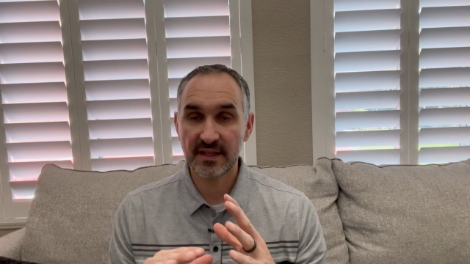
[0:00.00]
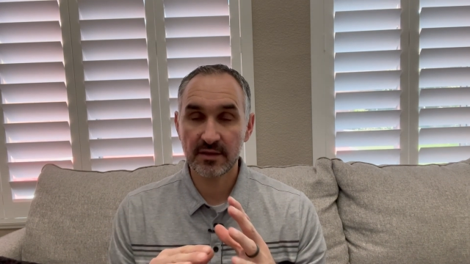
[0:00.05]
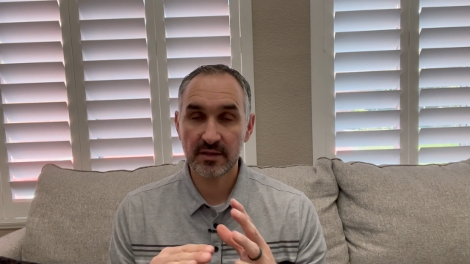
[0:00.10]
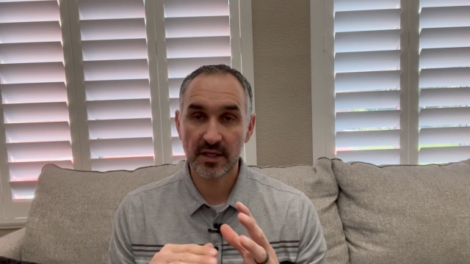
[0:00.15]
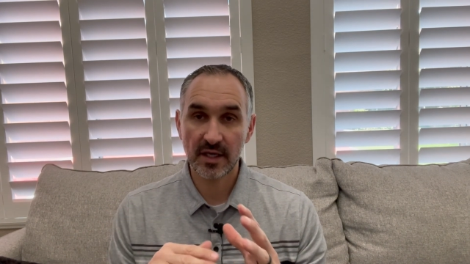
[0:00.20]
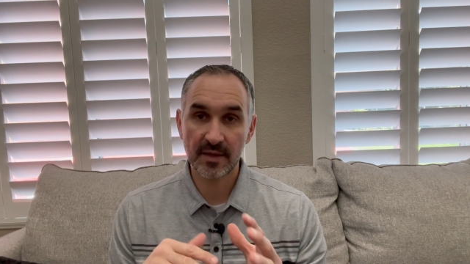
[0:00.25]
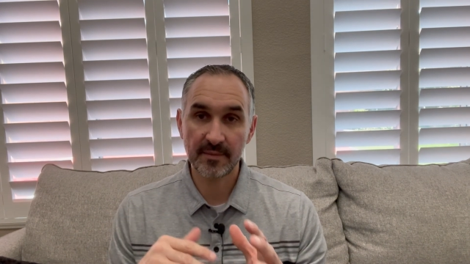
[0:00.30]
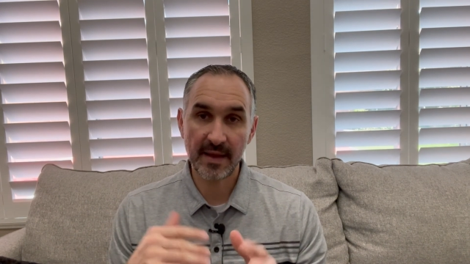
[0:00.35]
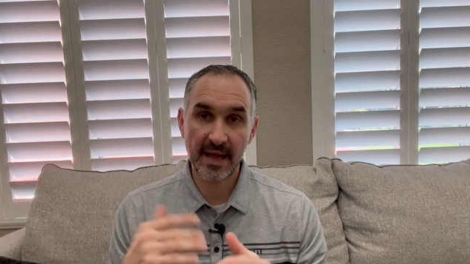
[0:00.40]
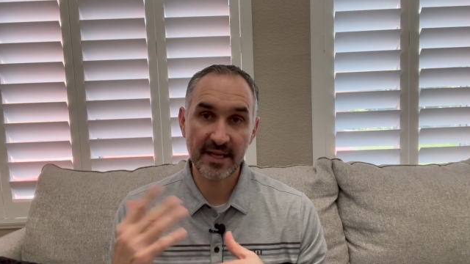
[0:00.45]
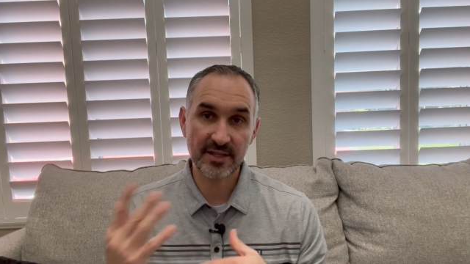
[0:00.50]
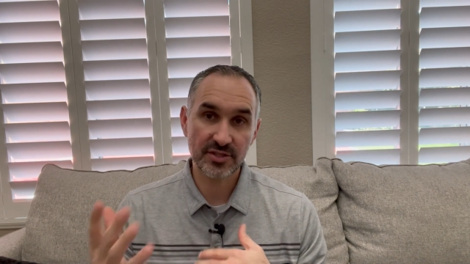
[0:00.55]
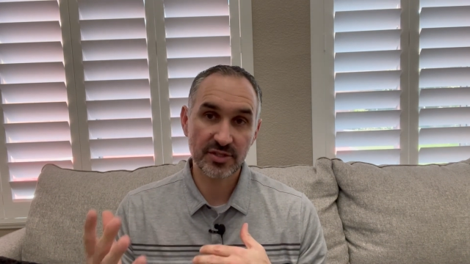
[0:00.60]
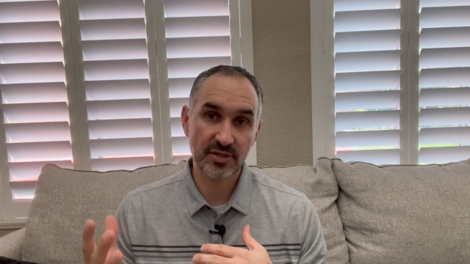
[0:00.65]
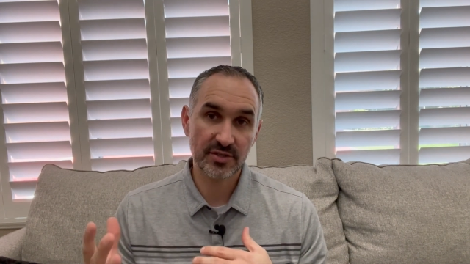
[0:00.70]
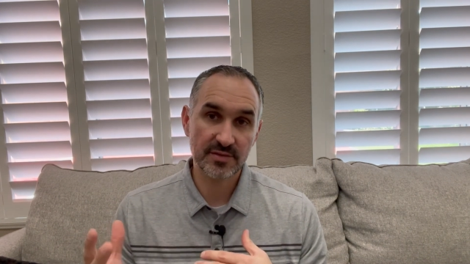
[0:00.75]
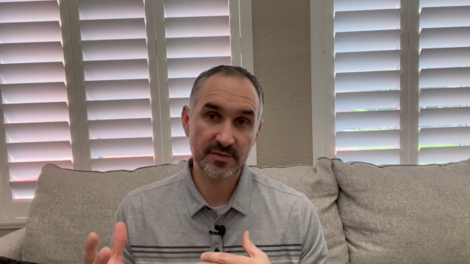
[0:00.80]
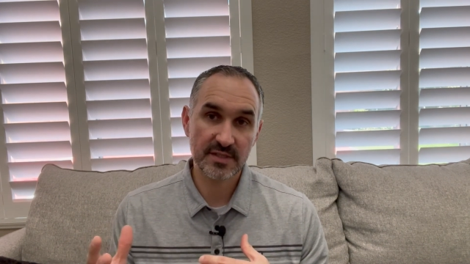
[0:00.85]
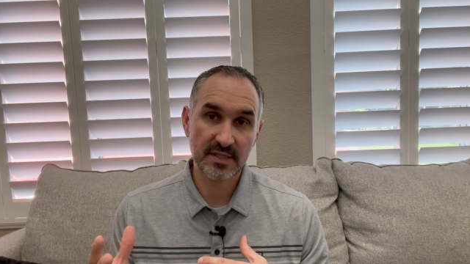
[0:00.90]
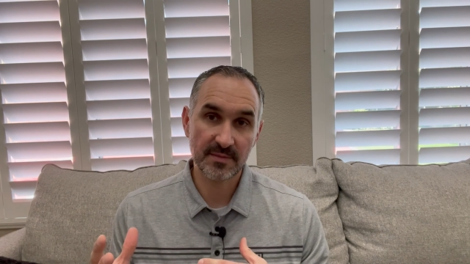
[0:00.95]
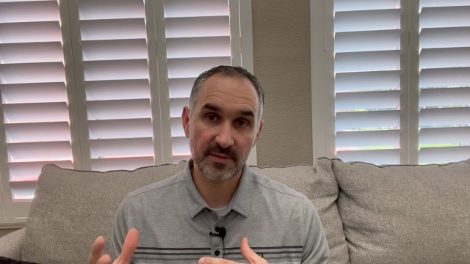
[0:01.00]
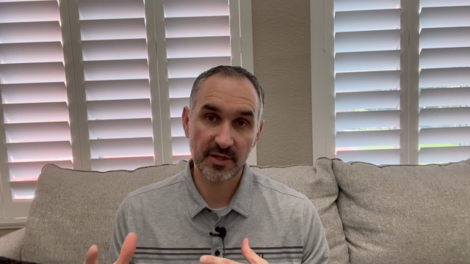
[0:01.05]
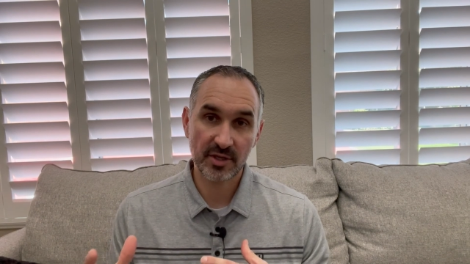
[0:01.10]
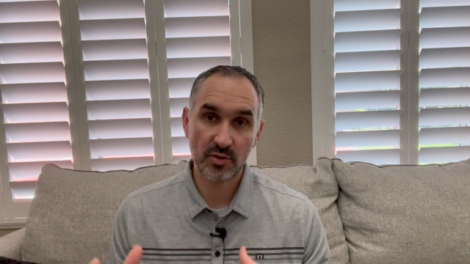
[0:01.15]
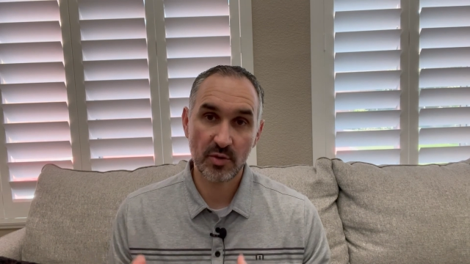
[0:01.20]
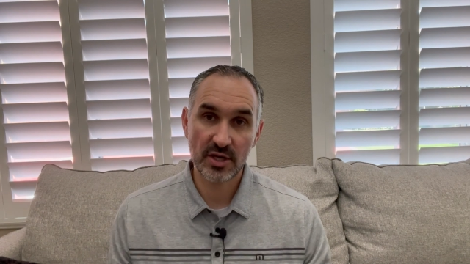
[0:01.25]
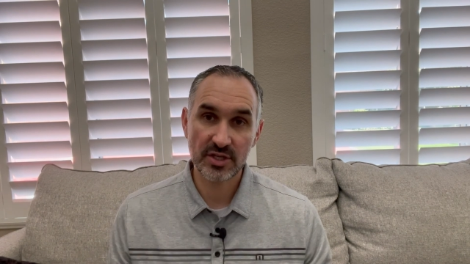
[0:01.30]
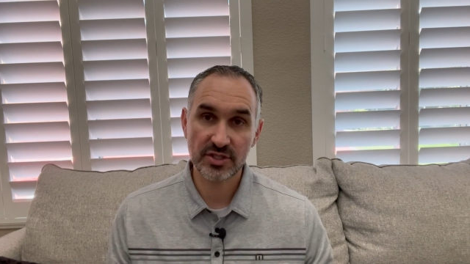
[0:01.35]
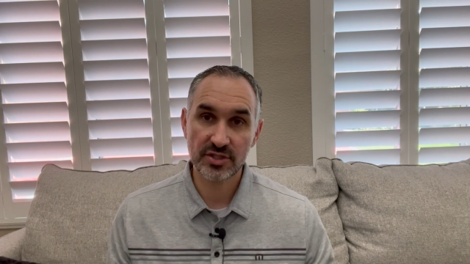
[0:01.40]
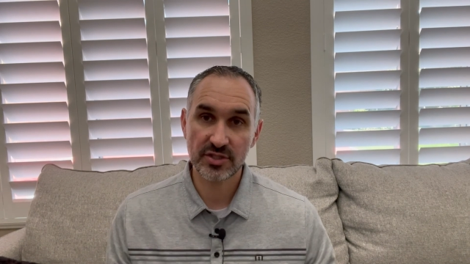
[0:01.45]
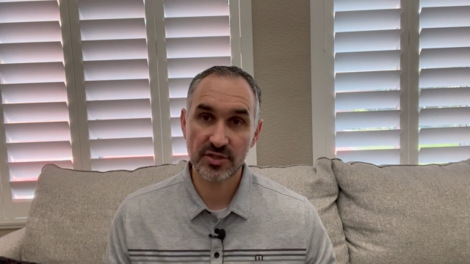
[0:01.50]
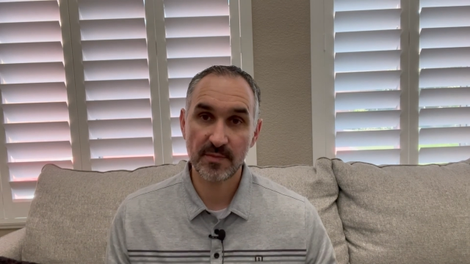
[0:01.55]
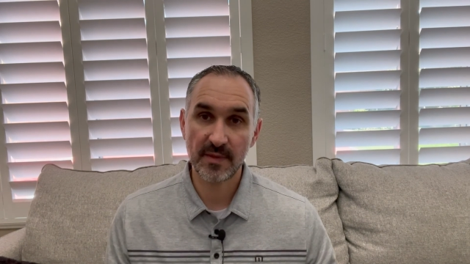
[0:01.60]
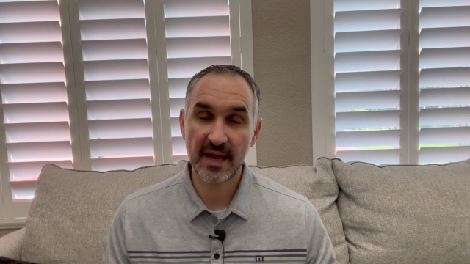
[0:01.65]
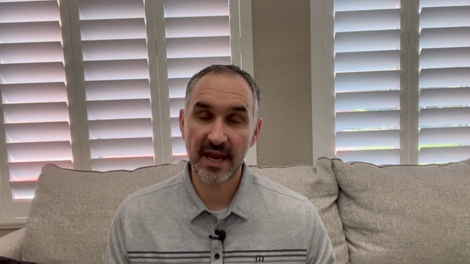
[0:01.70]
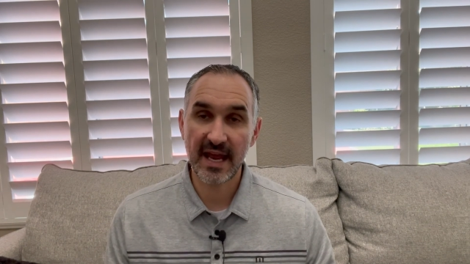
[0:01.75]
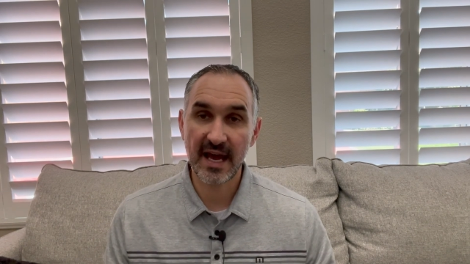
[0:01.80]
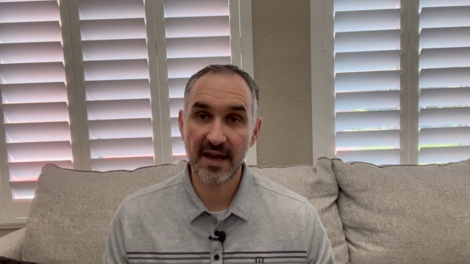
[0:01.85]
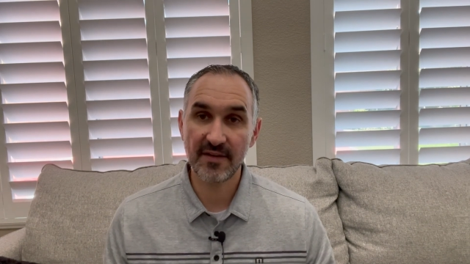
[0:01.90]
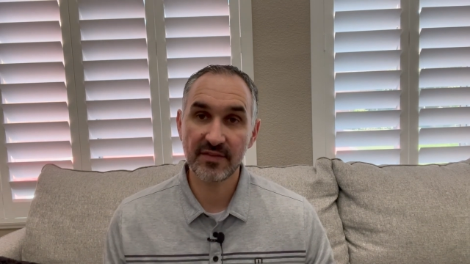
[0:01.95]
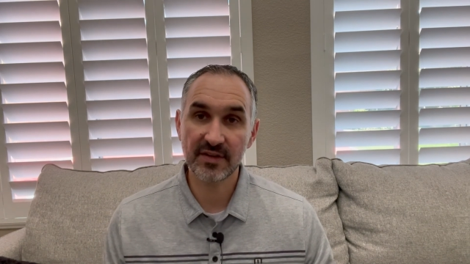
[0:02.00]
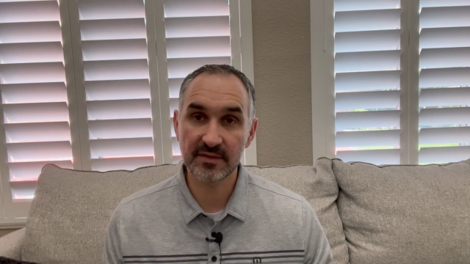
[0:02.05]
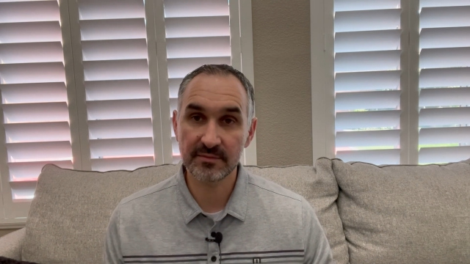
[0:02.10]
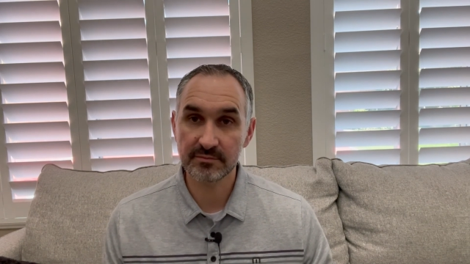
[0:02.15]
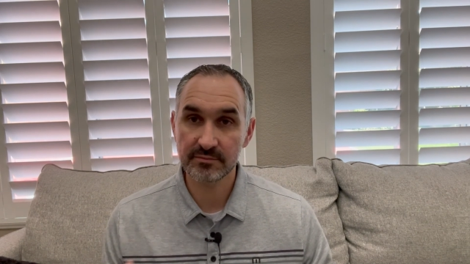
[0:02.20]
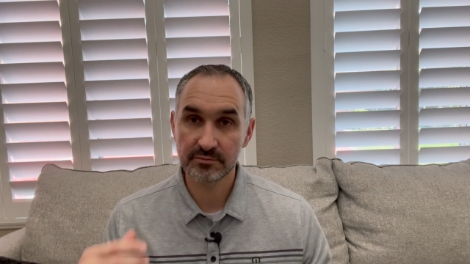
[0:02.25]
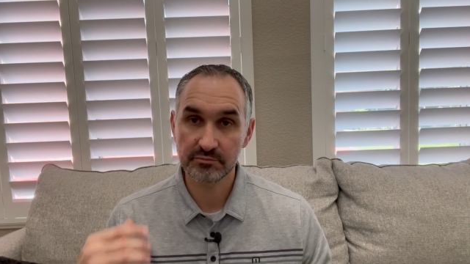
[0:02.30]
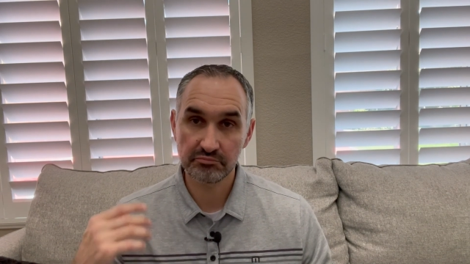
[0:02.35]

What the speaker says: answered some of the questions you may have and